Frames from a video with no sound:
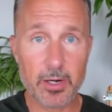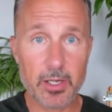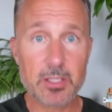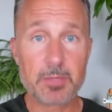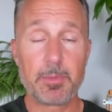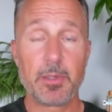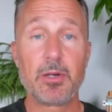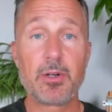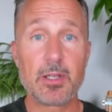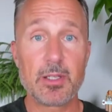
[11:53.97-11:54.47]

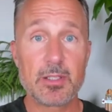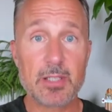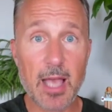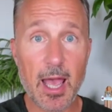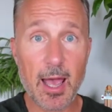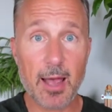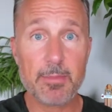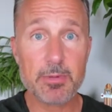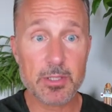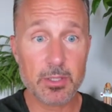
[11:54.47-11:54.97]
Experience
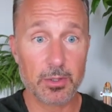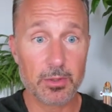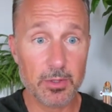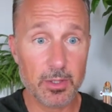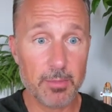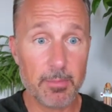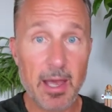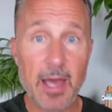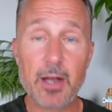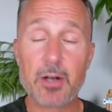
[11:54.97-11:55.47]

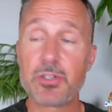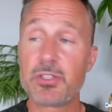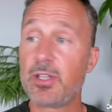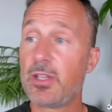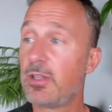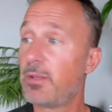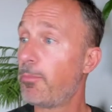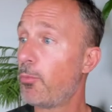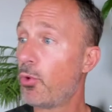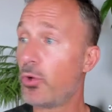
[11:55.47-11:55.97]
absolutely matters.
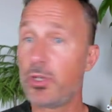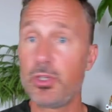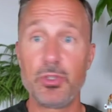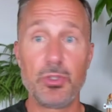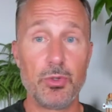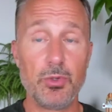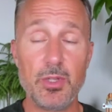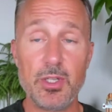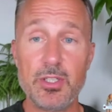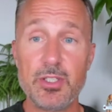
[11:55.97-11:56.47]
And the more you
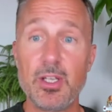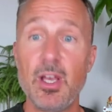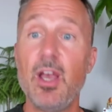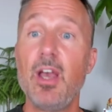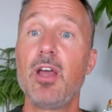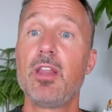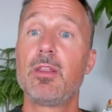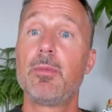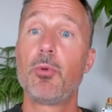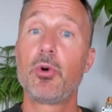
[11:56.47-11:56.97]
do this,
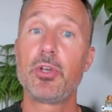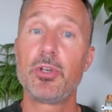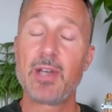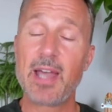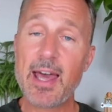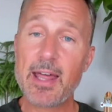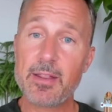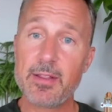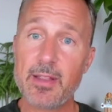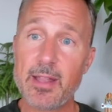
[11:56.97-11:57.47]
the more you
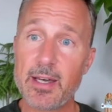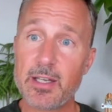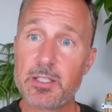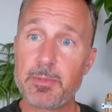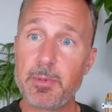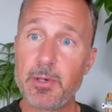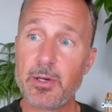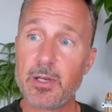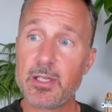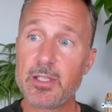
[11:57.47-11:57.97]
gather that
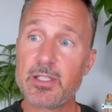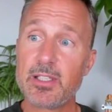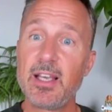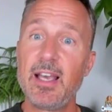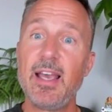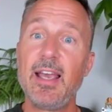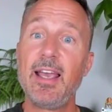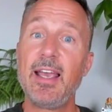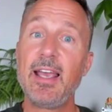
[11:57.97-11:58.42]
experience.